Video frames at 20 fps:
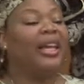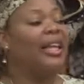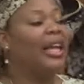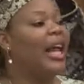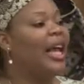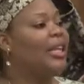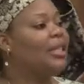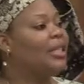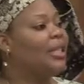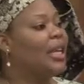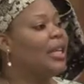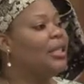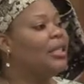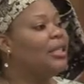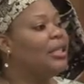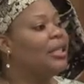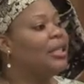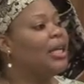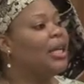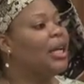in
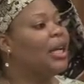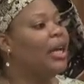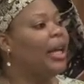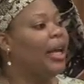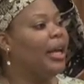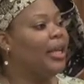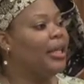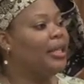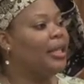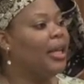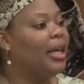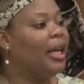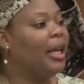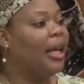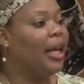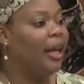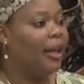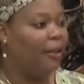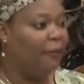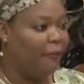essence declared
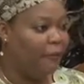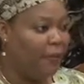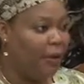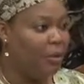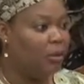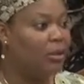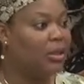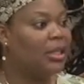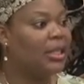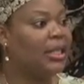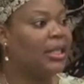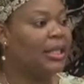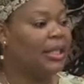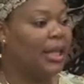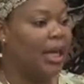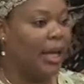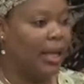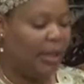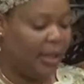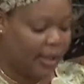a failed
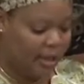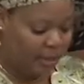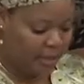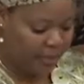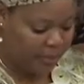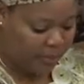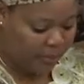state.